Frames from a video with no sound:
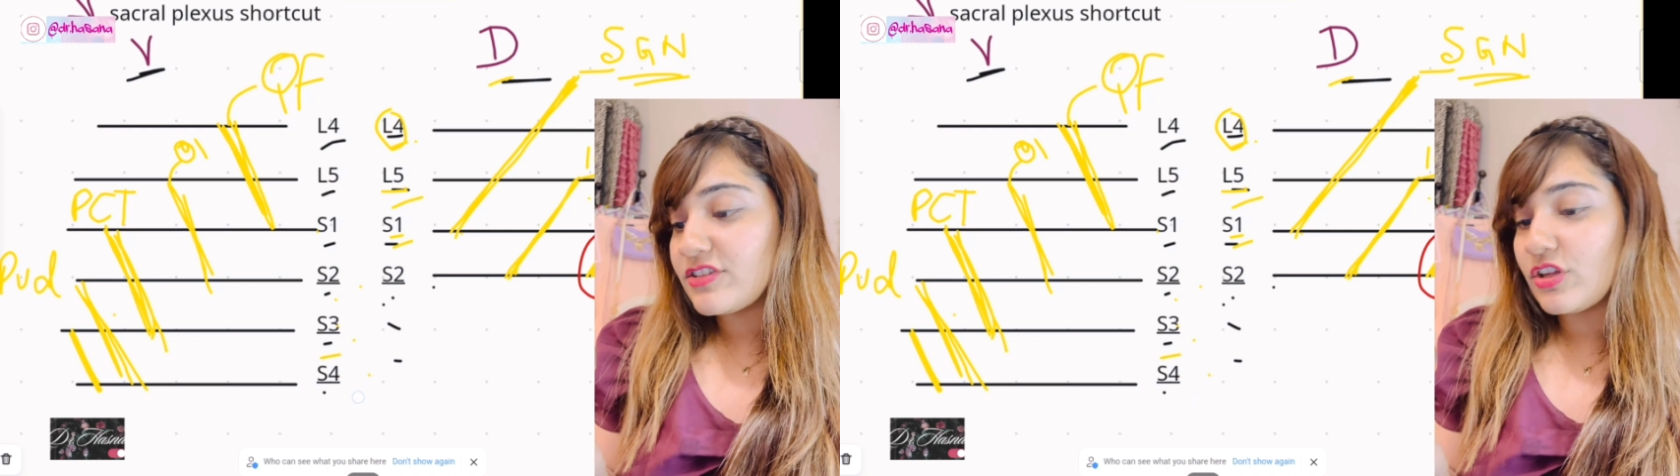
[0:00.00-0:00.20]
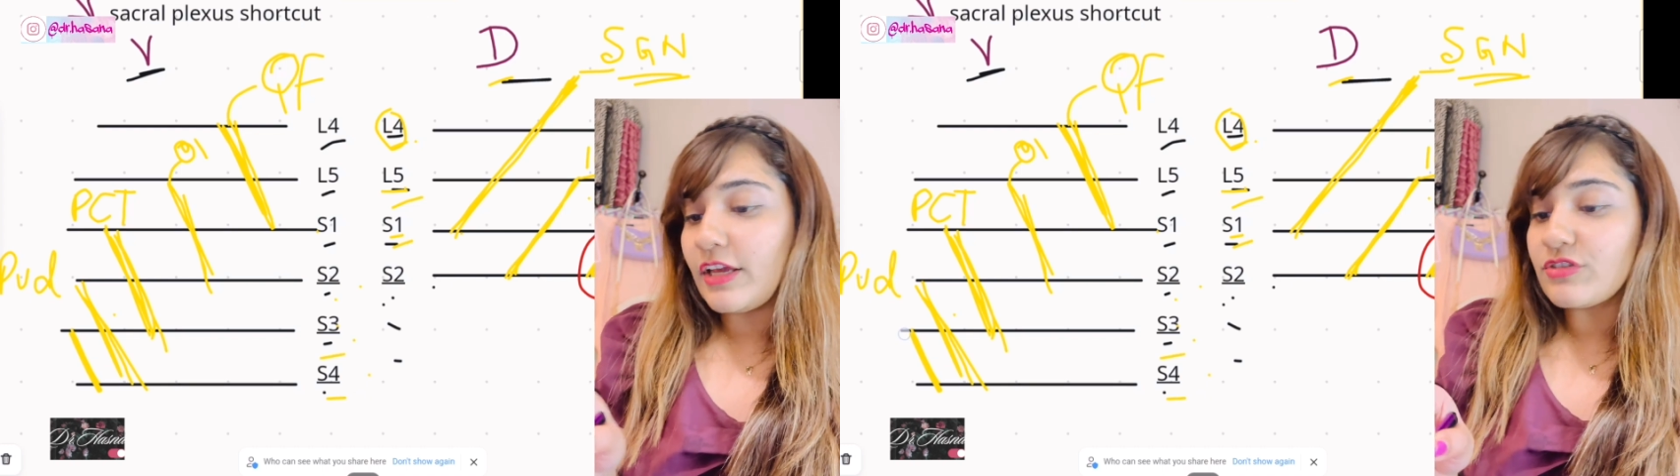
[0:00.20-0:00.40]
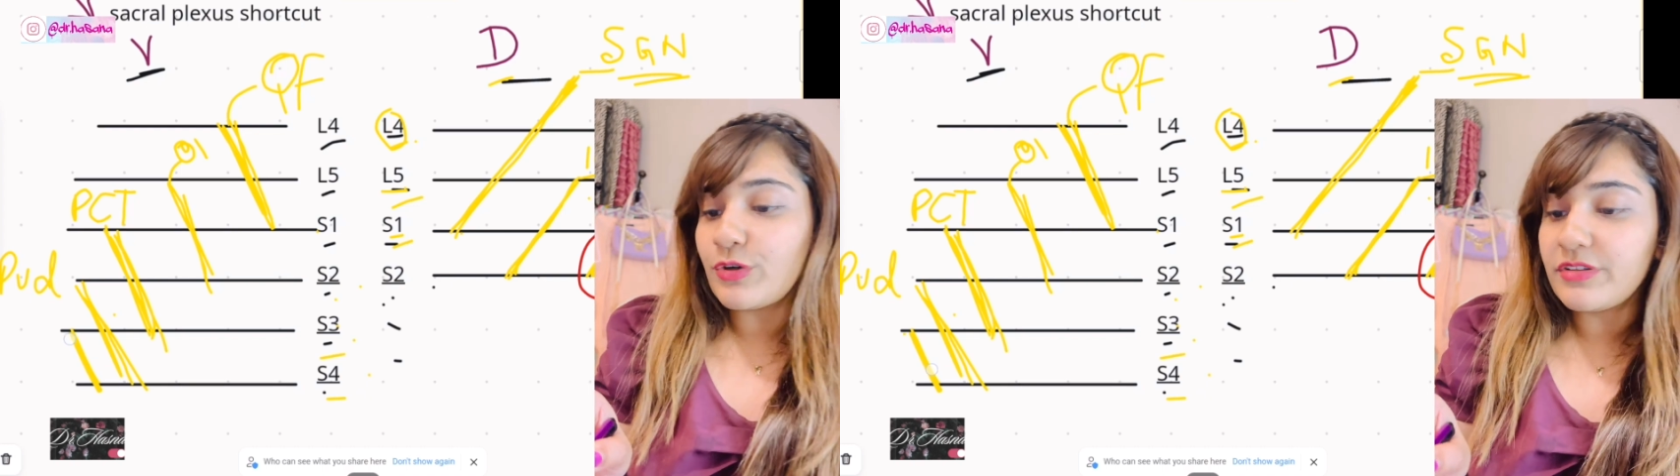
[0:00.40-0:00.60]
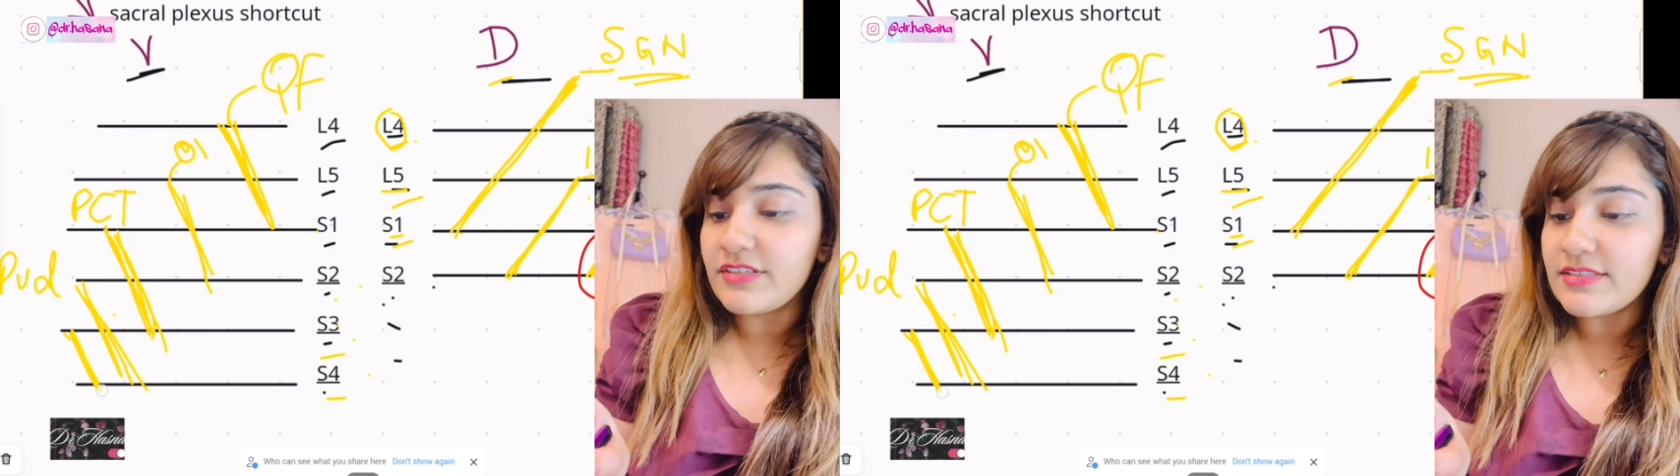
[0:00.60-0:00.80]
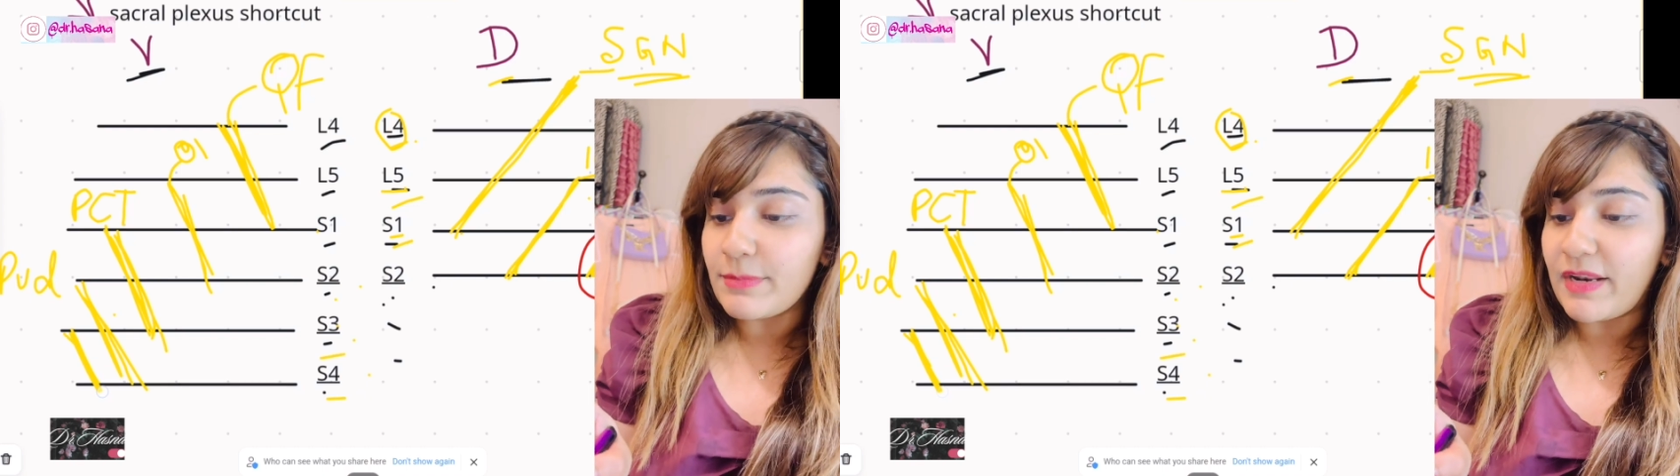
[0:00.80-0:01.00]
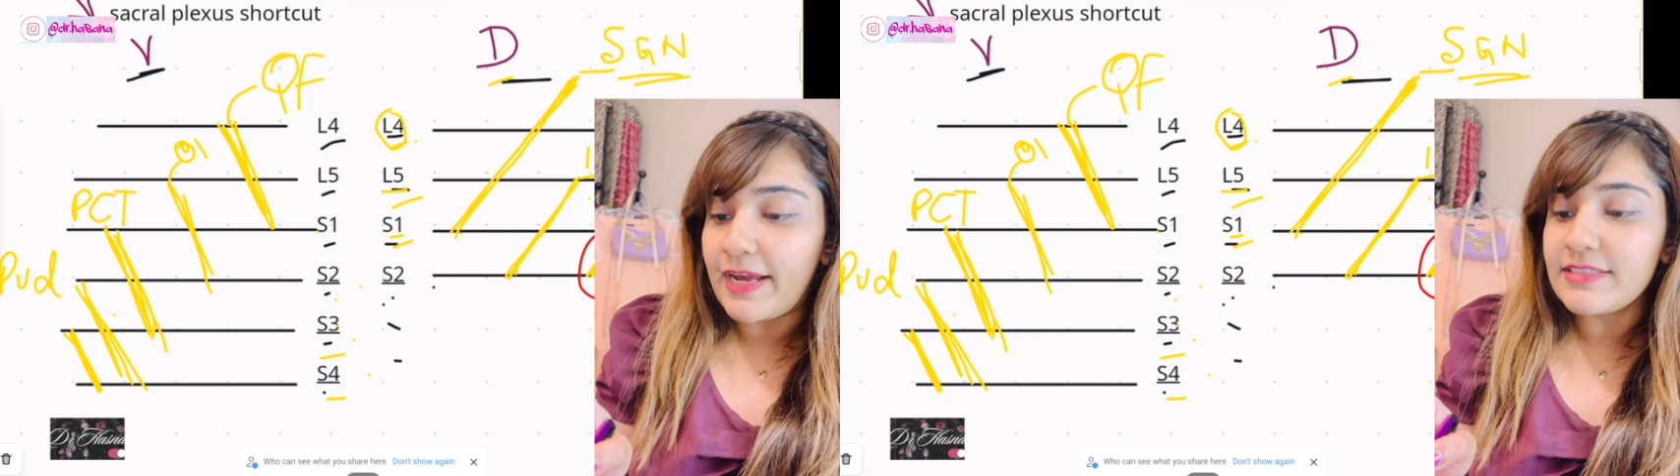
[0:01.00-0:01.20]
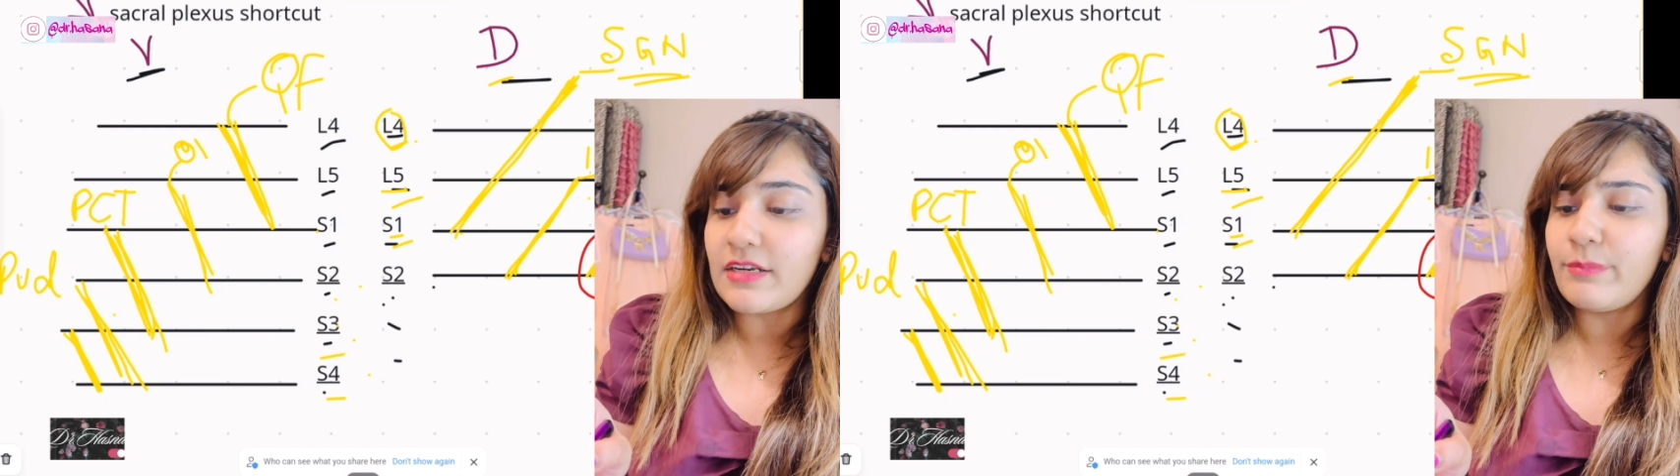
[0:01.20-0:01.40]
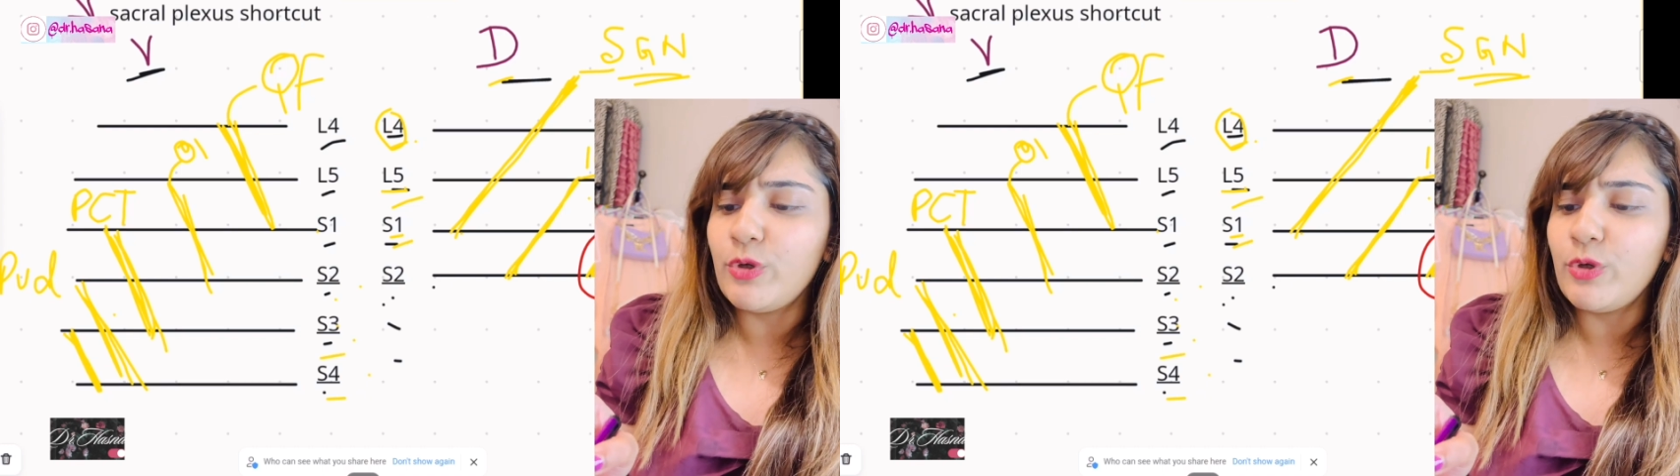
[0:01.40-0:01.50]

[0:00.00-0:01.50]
S3 S4 this supplies our